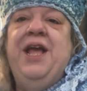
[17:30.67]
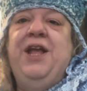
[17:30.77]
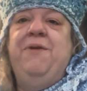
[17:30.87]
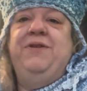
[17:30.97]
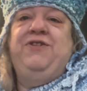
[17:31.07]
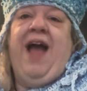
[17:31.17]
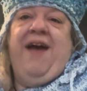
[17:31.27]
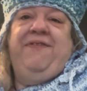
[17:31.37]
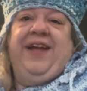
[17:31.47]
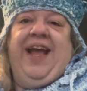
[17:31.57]
human
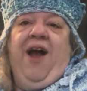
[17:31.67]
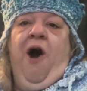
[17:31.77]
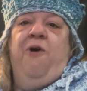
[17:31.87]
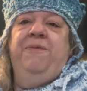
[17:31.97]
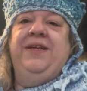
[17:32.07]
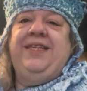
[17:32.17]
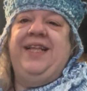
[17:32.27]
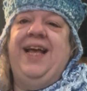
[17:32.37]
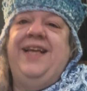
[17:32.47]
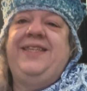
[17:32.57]
trafficking,
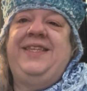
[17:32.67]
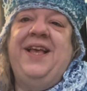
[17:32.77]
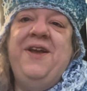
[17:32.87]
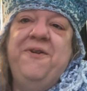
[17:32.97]
homelessness,